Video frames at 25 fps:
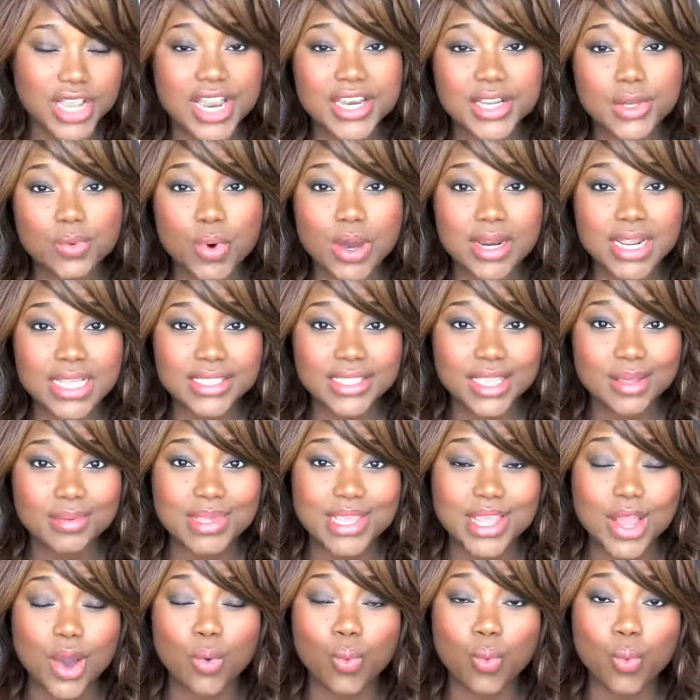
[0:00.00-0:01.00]
and you want it to
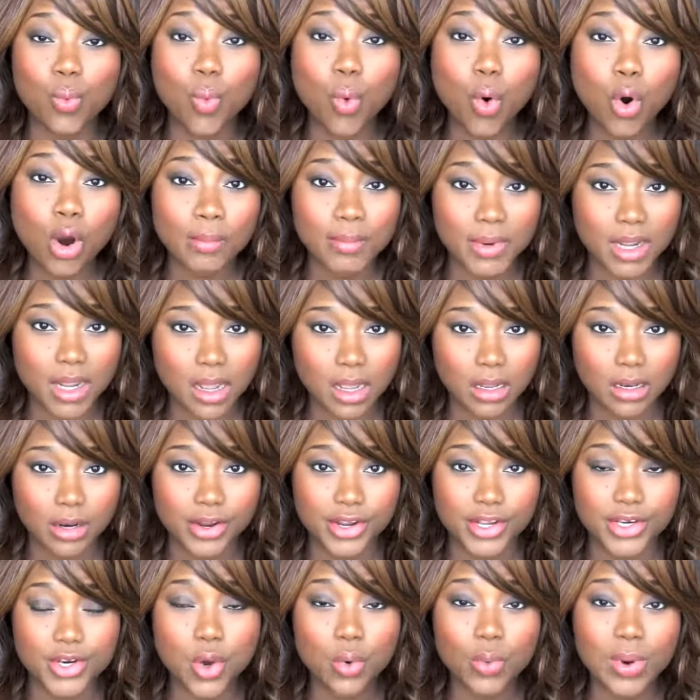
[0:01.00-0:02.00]
be a warm color.
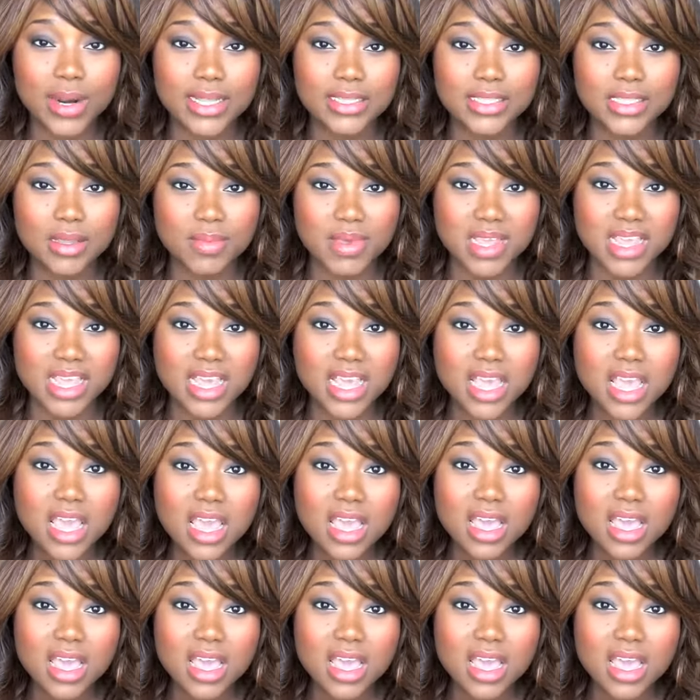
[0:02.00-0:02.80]
You don't want it to be